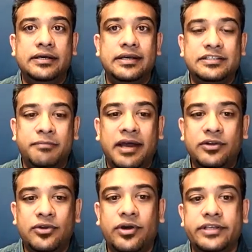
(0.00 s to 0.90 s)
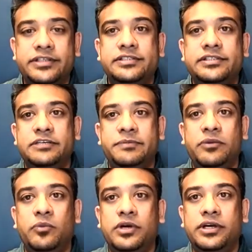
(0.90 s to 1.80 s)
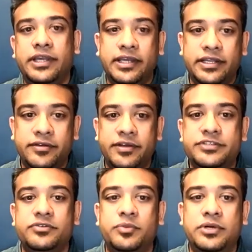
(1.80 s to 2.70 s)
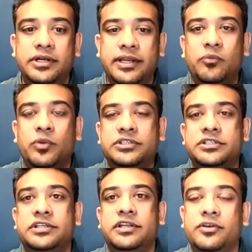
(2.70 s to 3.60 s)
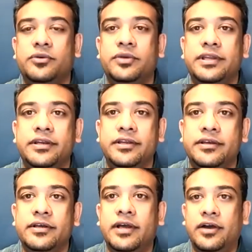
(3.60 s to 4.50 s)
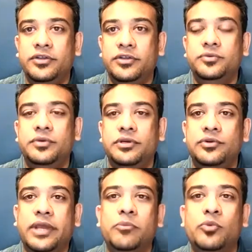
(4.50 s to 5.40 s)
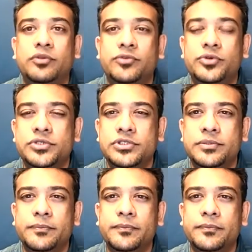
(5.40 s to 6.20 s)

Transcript: smart toys has been working in the rest of the world, and what's the scenario in India? How do you look at both of those?